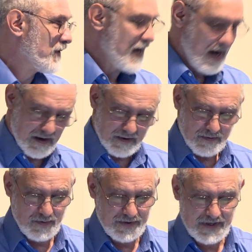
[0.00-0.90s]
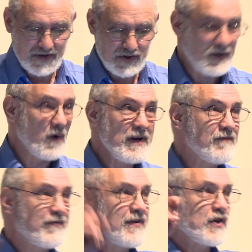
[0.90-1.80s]
Yeah, who says,
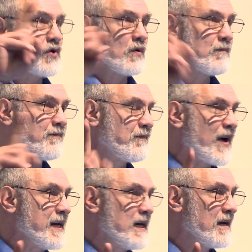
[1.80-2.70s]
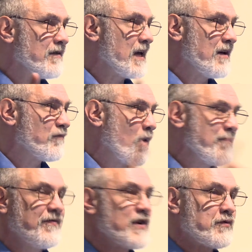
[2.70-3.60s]
if fish are fighting, if one
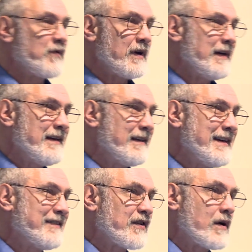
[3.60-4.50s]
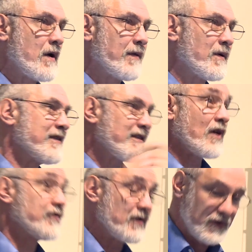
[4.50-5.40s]
fish eats another, it's
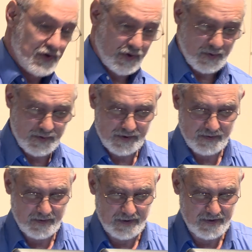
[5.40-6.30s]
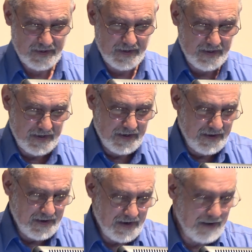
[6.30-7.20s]
because of the Jews.
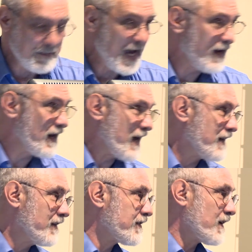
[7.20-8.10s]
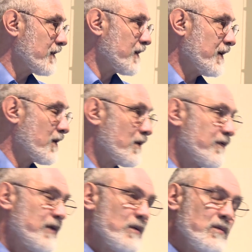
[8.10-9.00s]
And incidentally,
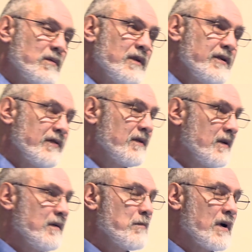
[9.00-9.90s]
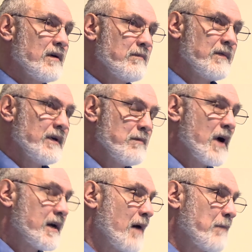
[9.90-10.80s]
if you listen to
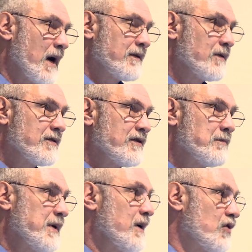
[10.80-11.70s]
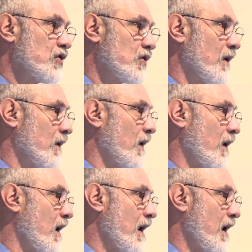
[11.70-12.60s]
Imad Hamato's speech,
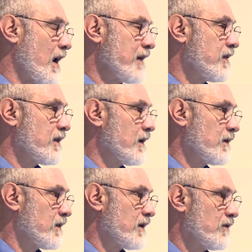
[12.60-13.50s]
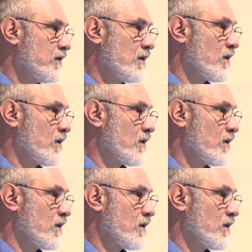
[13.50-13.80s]
I think that,